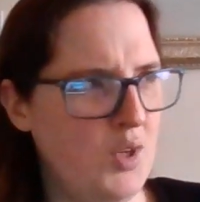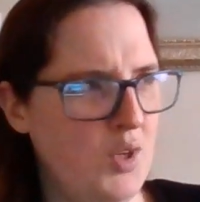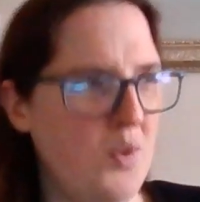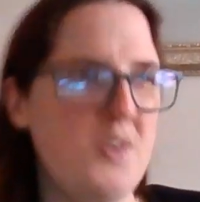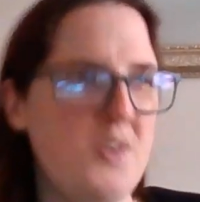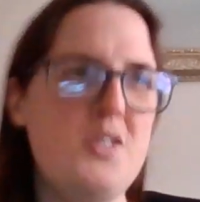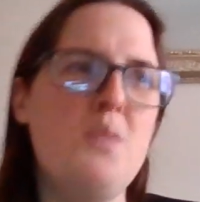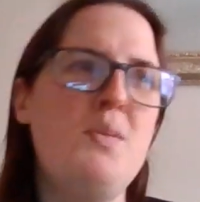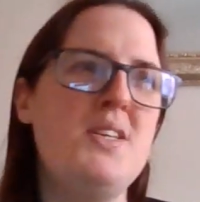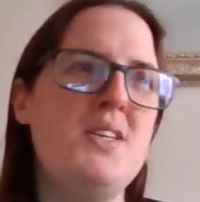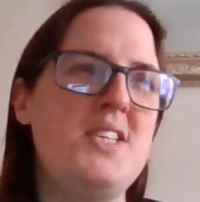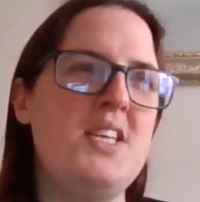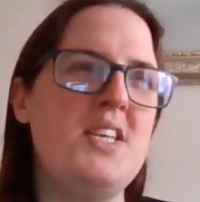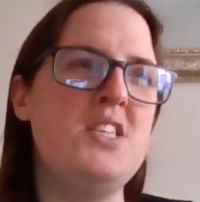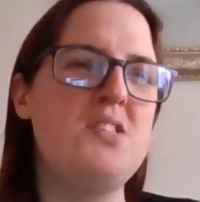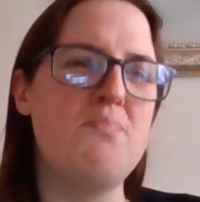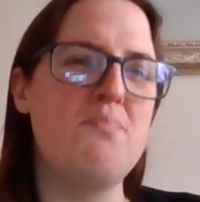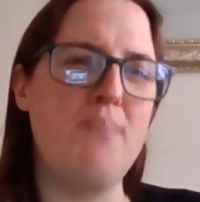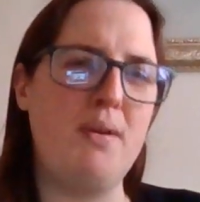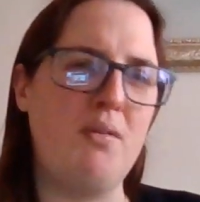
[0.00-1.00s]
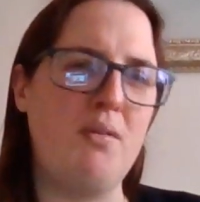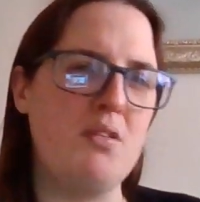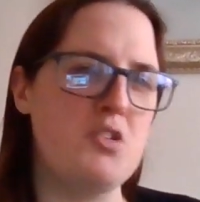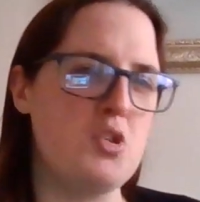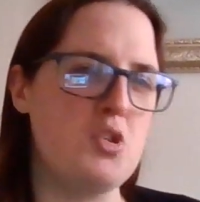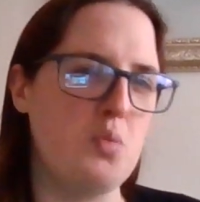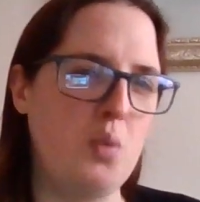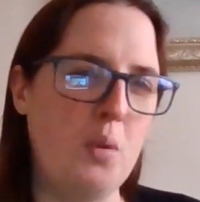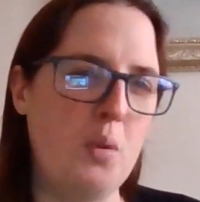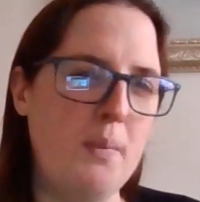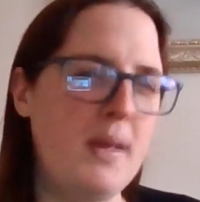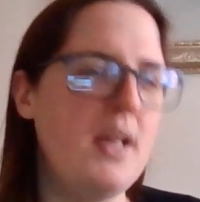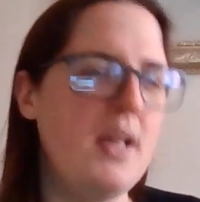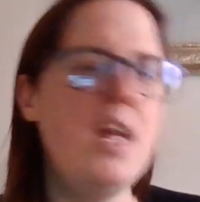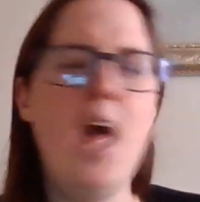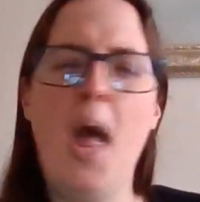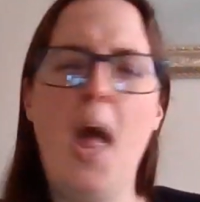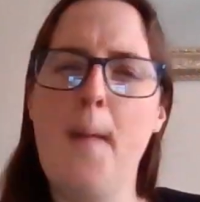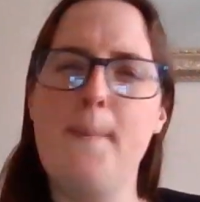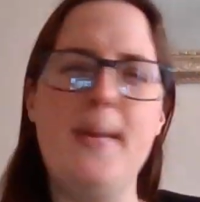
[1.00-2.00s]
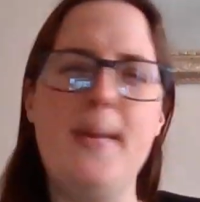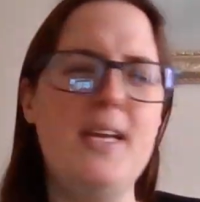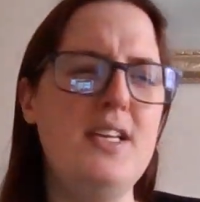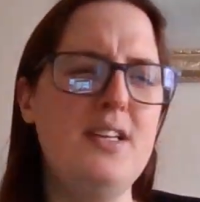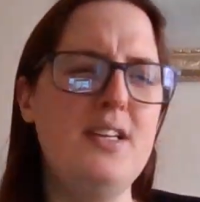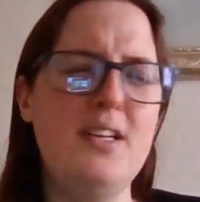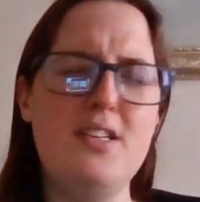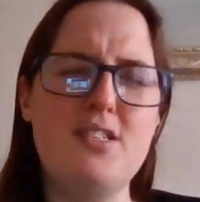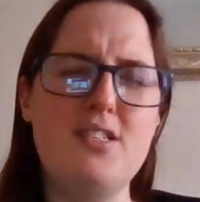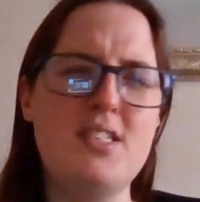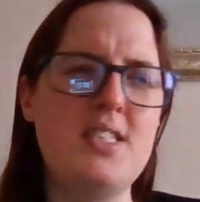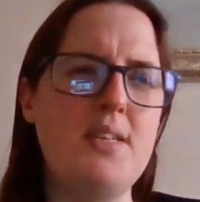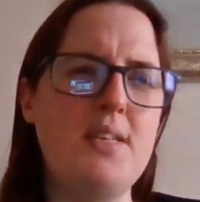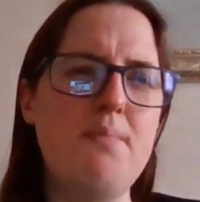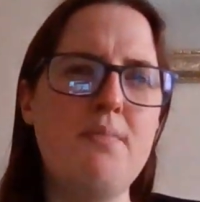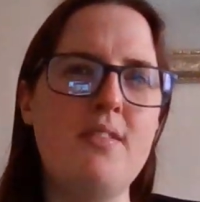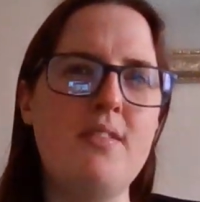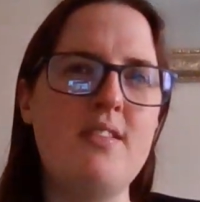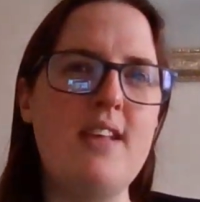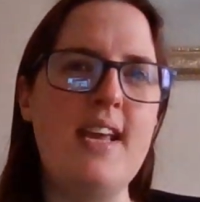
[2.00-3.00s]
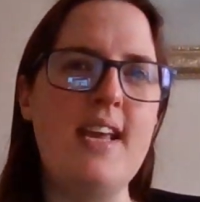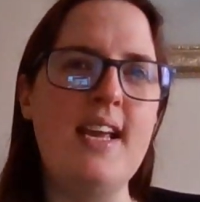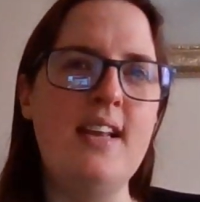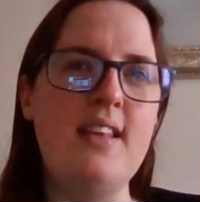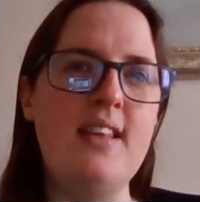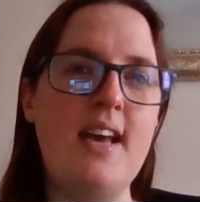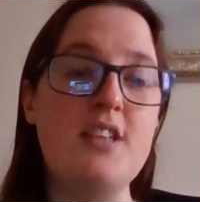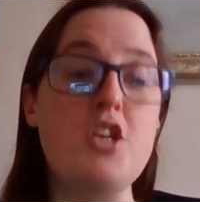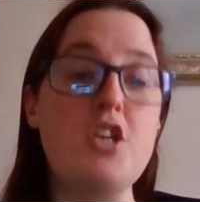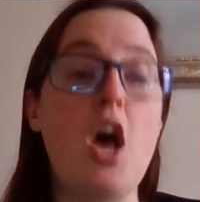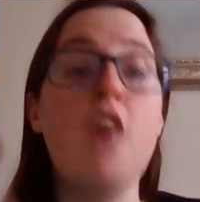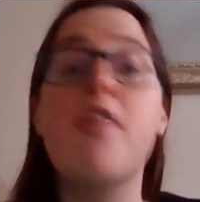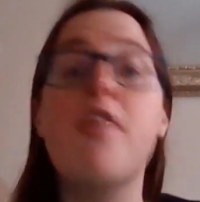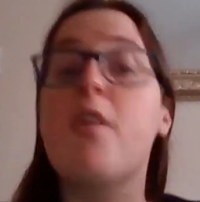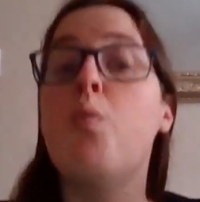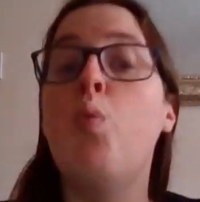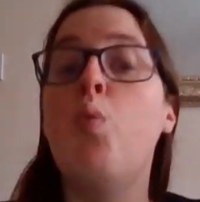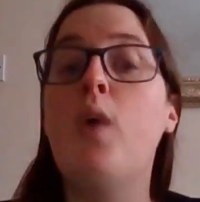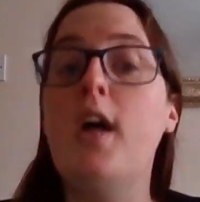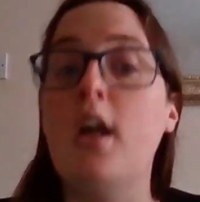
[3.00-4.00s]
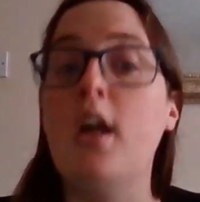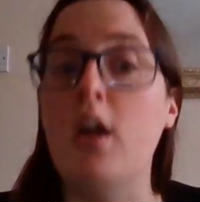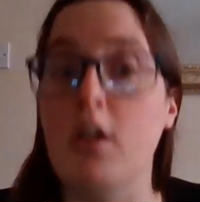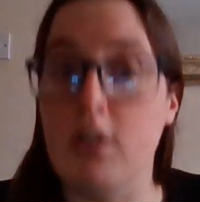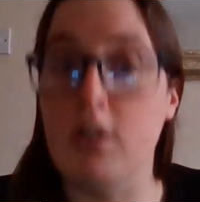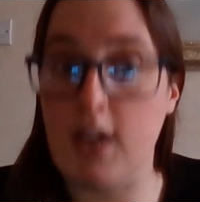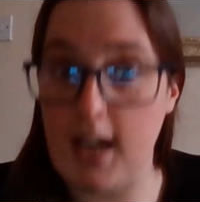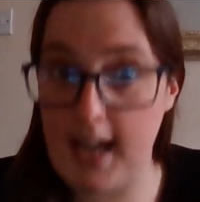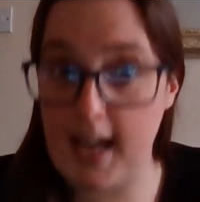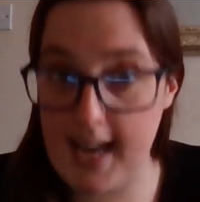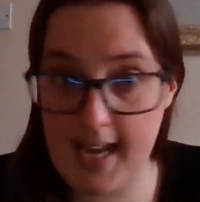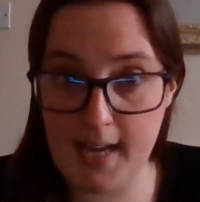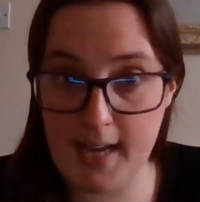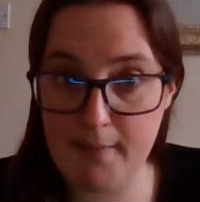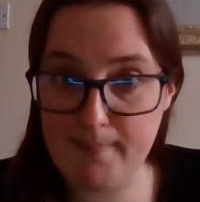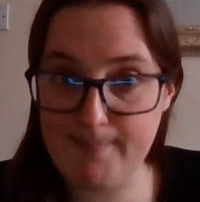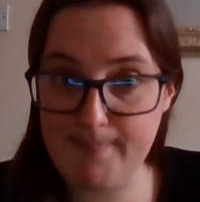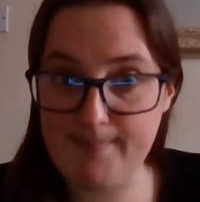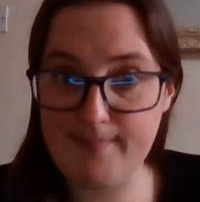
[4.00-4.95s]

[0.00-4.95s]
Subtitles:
I don't want to say spiritual, but something that's otherworldly,